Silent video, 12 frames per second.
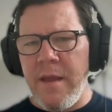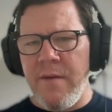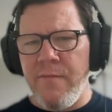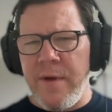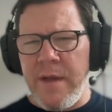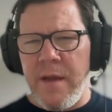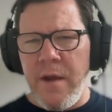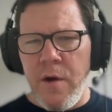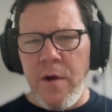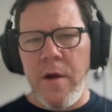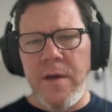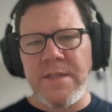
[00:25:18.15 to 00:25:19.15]
if we
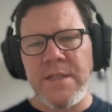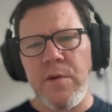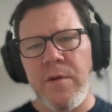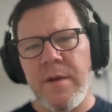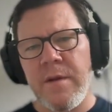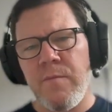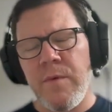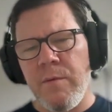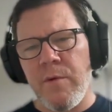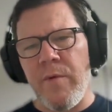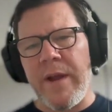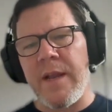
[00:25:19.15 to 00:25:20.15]
are uncertain, we
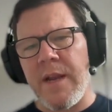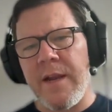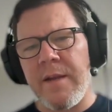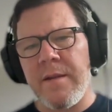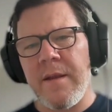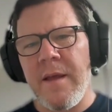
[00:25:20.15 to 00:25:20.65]
will regulate it.